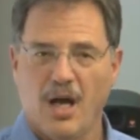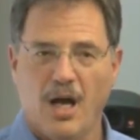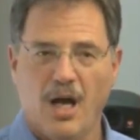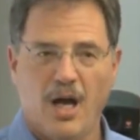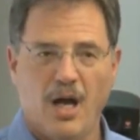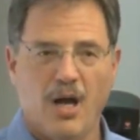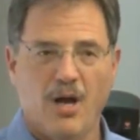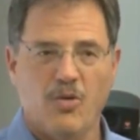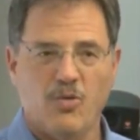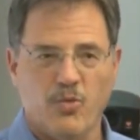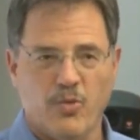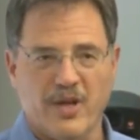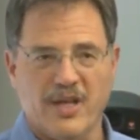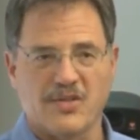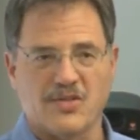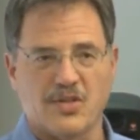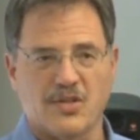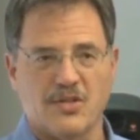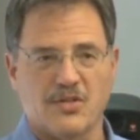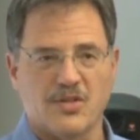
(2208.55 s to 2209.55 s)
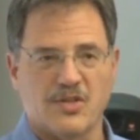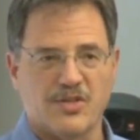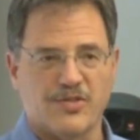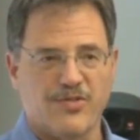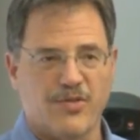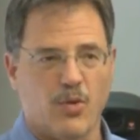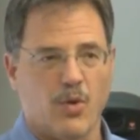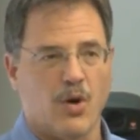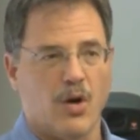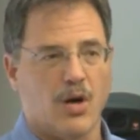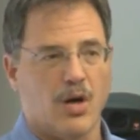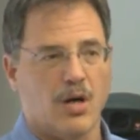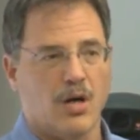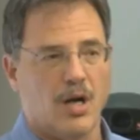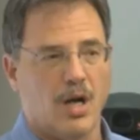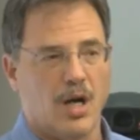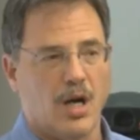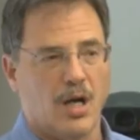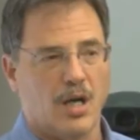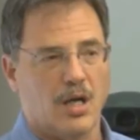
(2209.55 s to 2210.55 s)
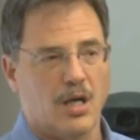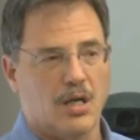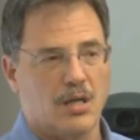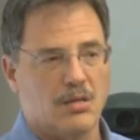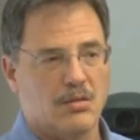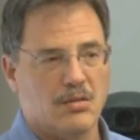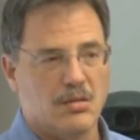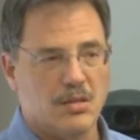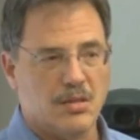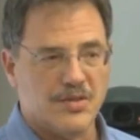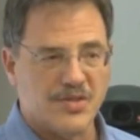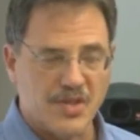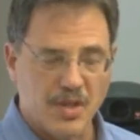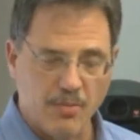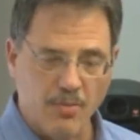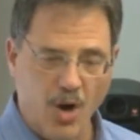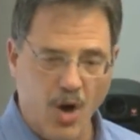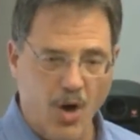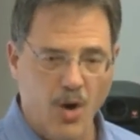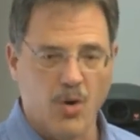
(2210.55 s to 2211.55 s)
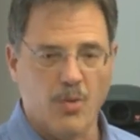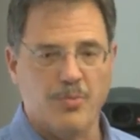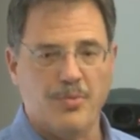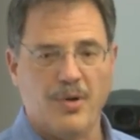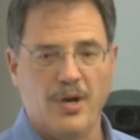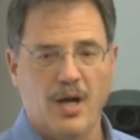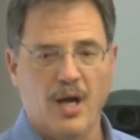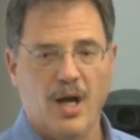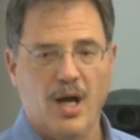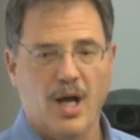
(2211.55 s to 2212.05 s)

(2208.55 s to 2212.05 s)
uh, reasons for uh, some hope.